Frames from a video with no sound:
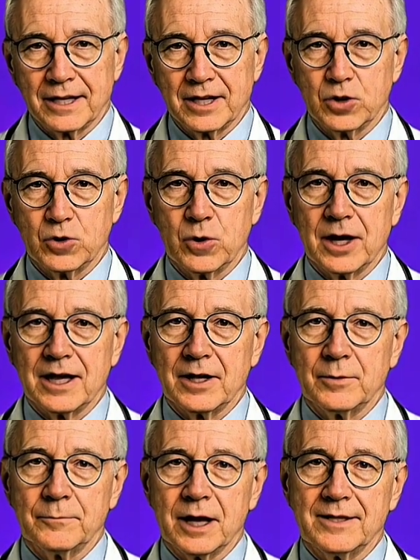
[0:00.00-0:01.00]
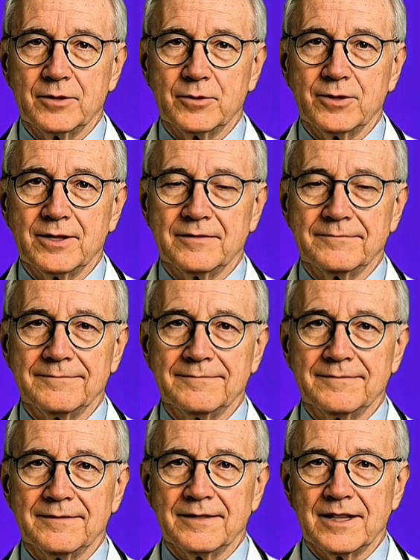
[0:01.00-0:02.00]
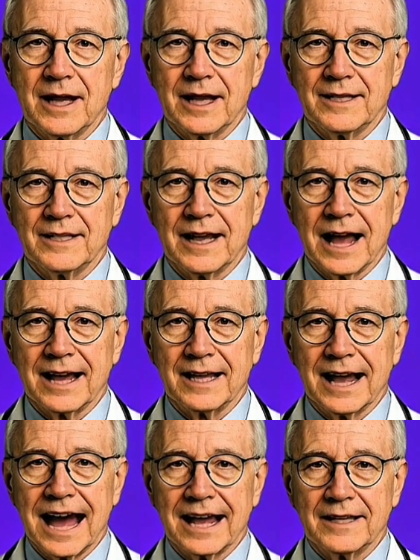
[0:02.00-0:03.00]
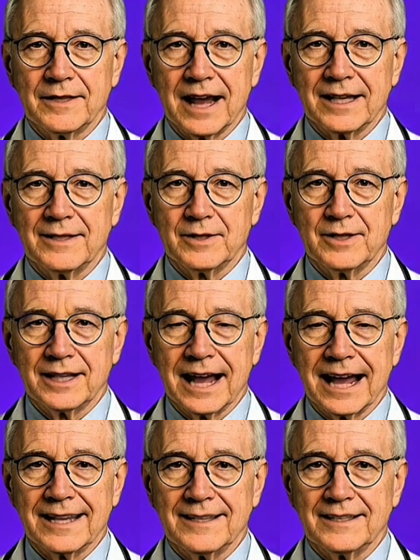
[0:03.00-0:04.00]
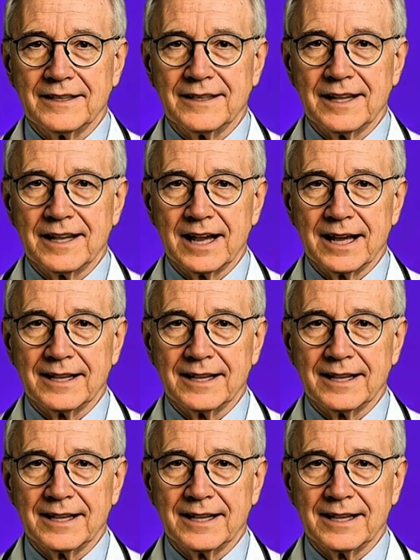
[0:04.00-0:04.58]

avoided screens, and kept a consistent sleep schedule.